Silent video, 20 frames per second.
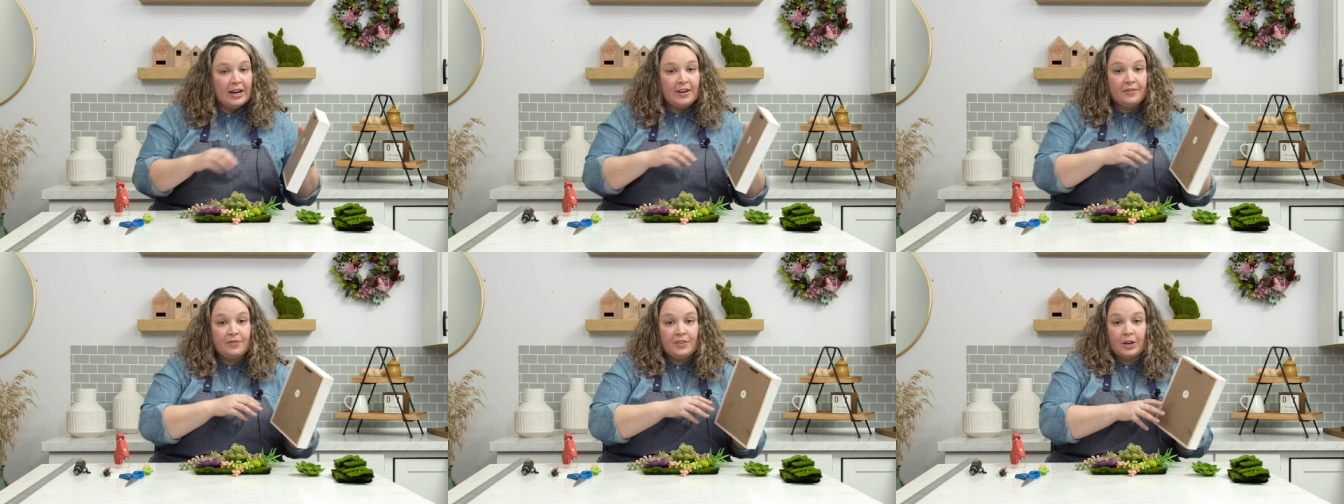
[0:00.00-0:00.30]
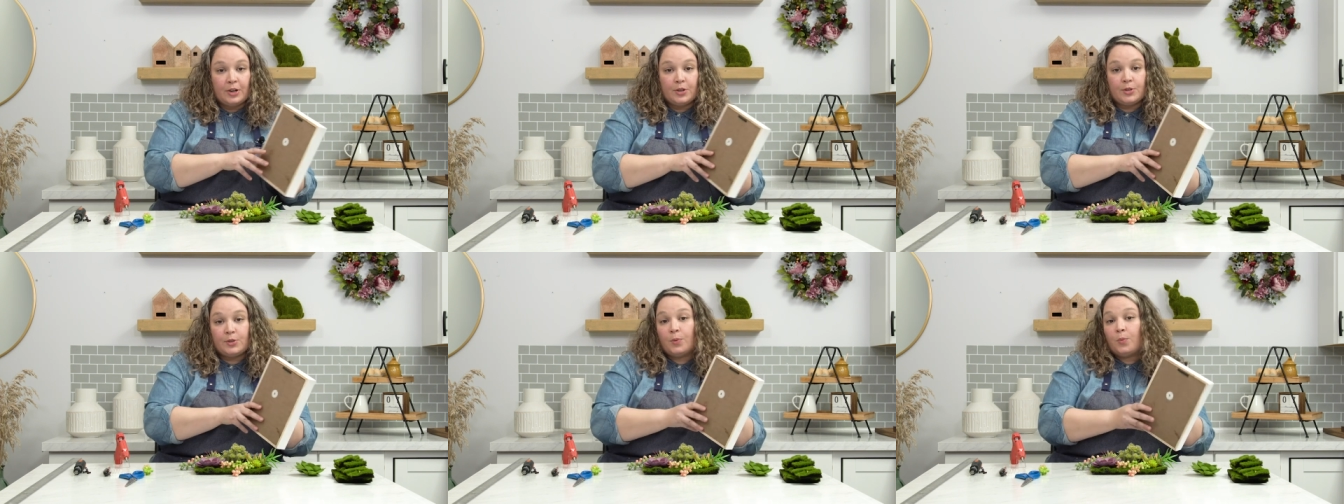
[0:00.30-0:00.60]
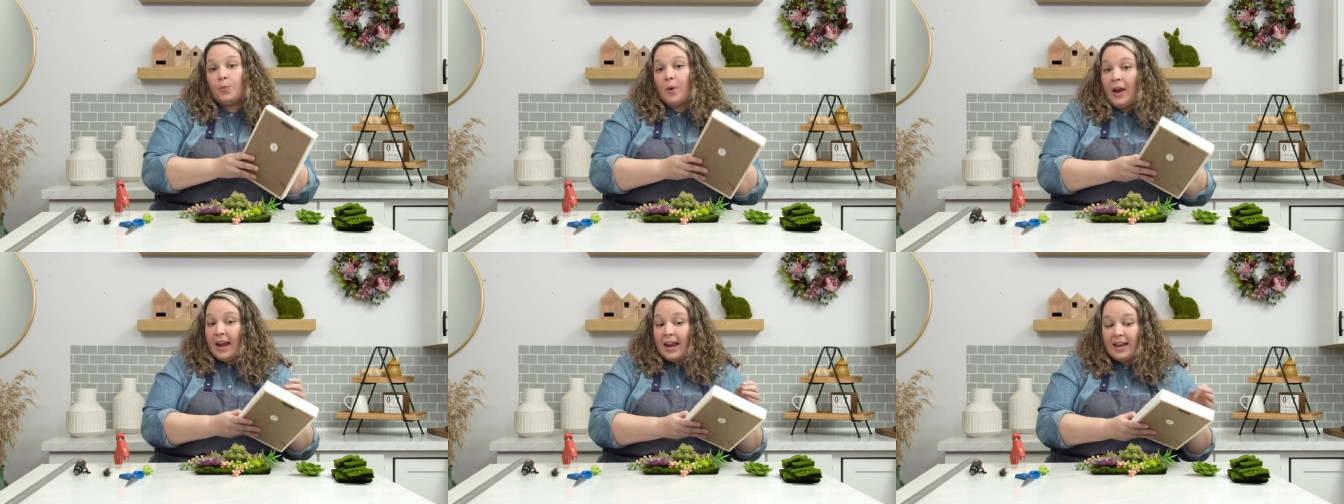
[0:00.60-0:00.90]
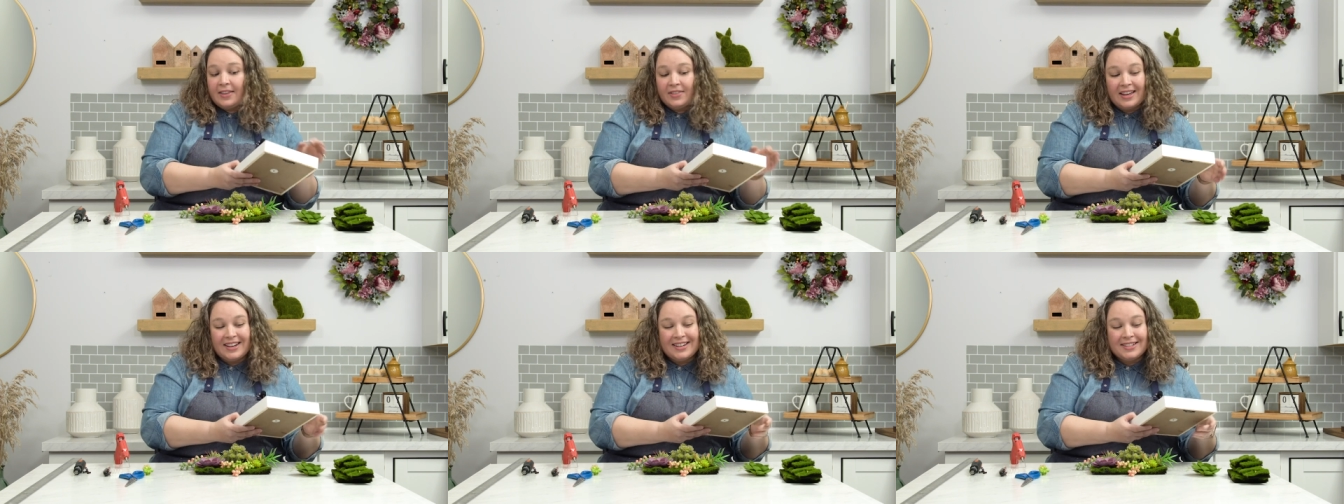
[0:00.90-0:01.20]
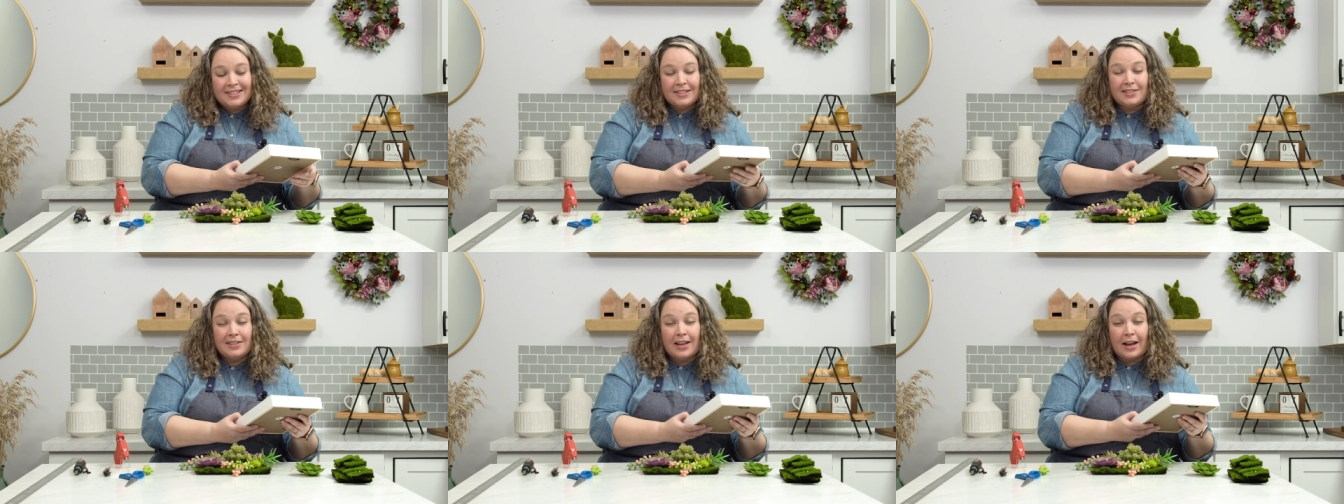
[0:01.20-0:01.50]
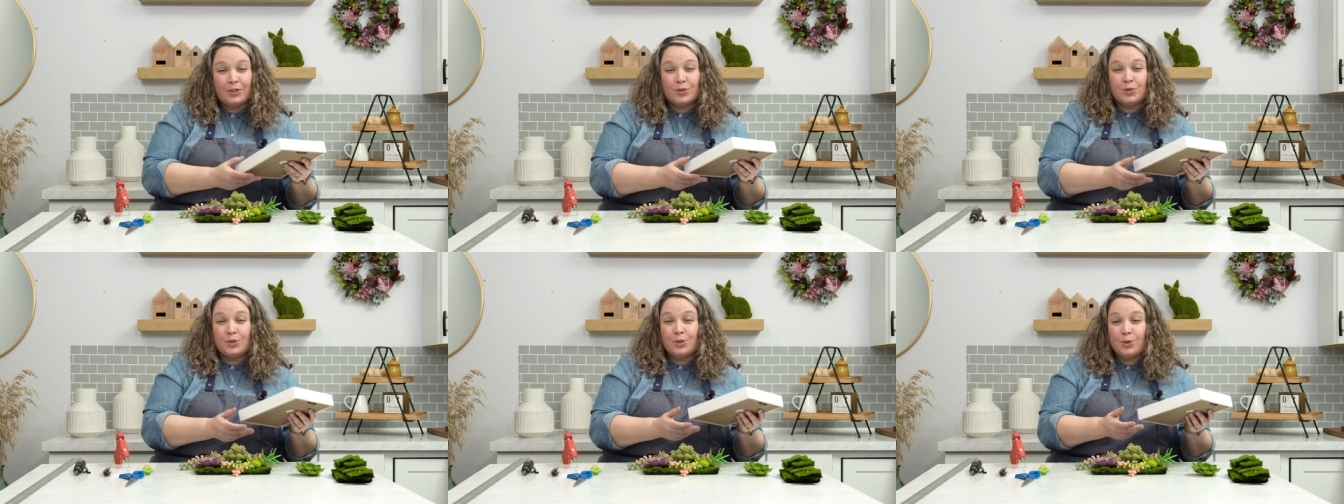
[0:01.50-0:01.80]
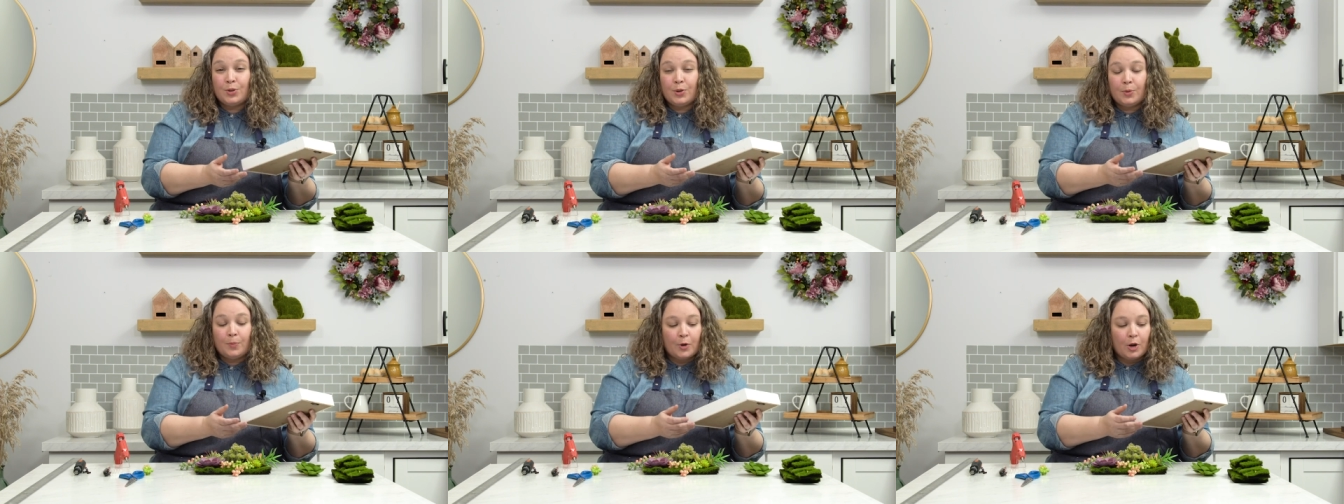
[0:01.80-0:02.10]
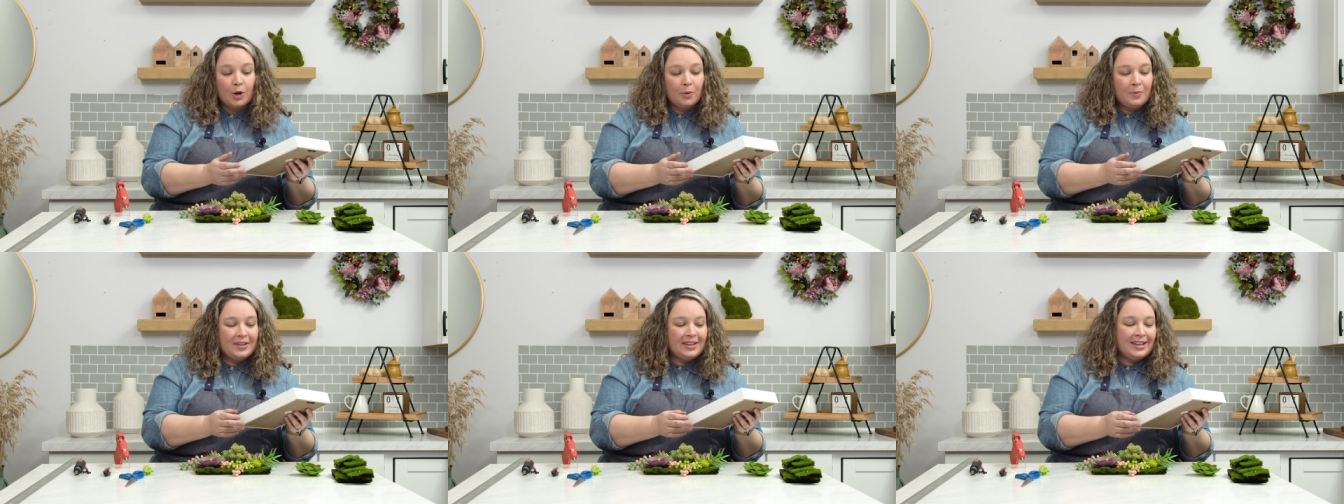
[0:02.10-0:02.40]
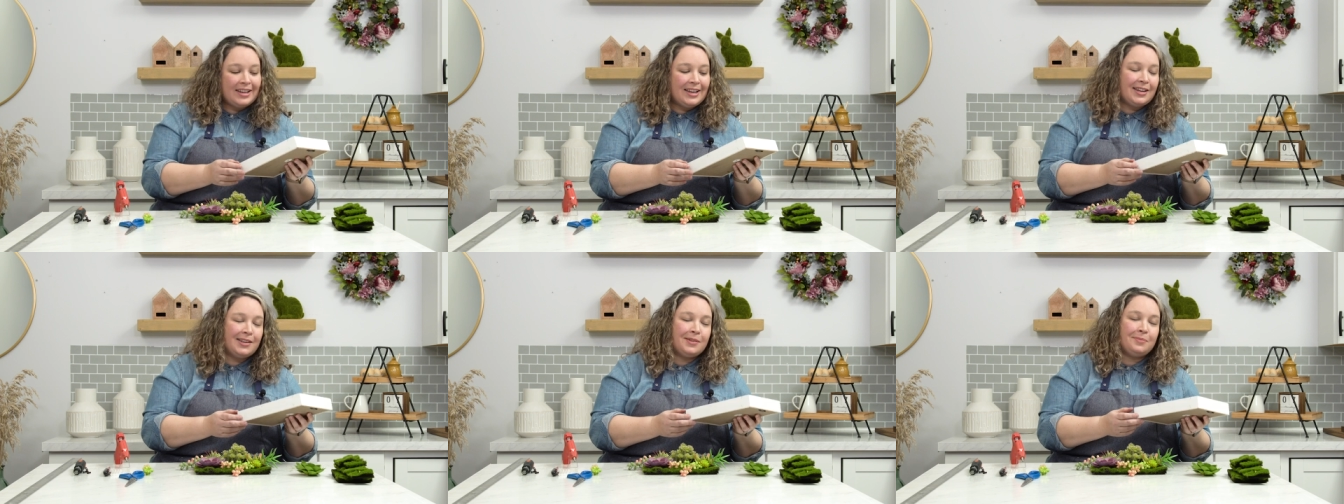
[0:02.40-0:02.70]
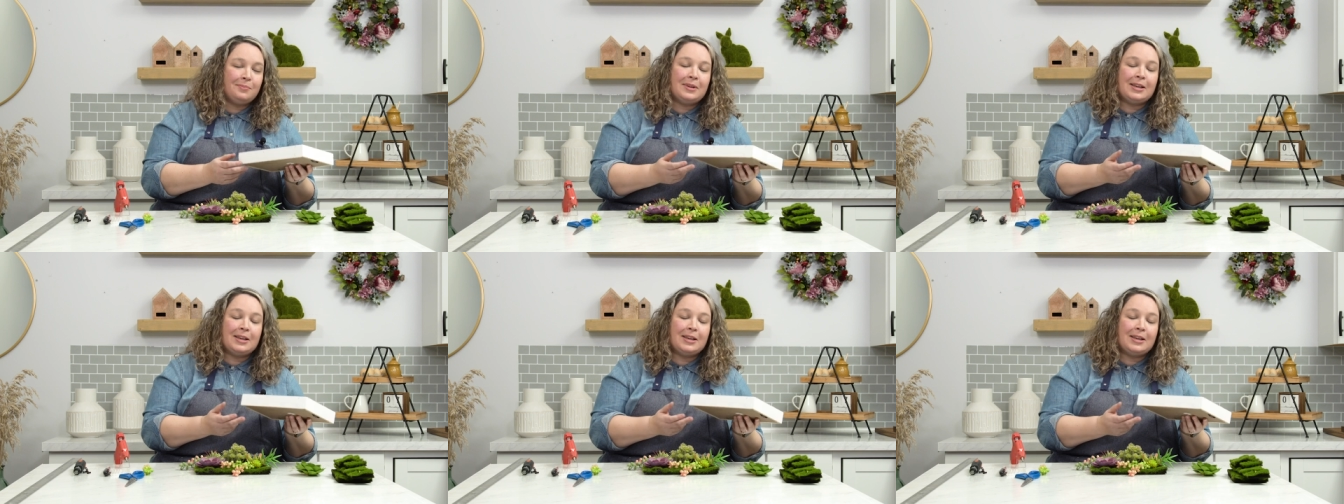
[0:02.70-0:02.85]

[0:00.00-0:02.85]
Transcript: if there's a way that it's not too permanent,